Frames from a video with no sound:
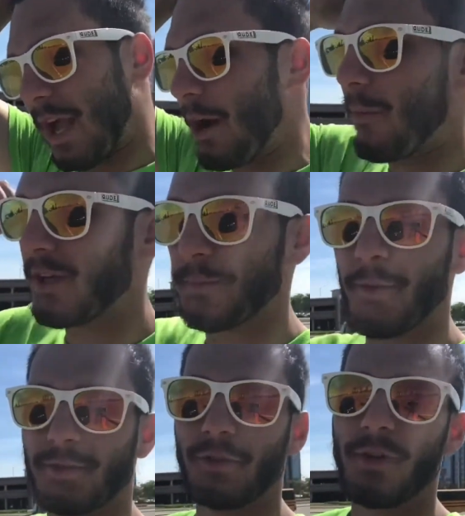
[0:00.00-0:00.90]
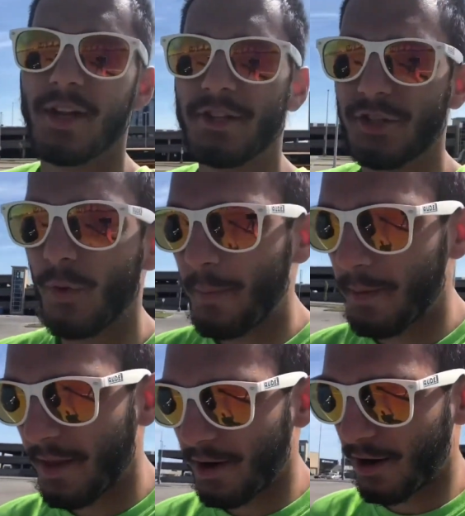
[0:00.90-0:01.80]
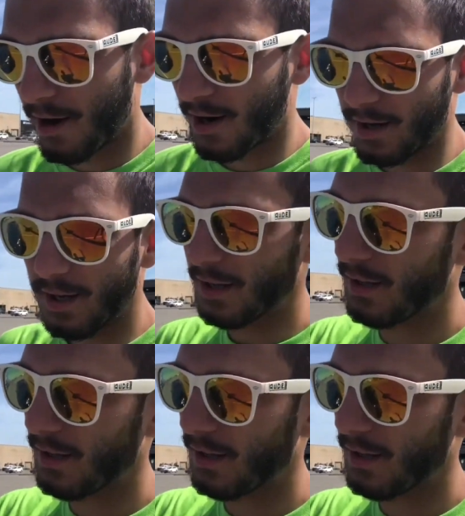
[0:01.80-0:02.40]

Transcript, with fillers: I was supposed to do an engine swap on that car.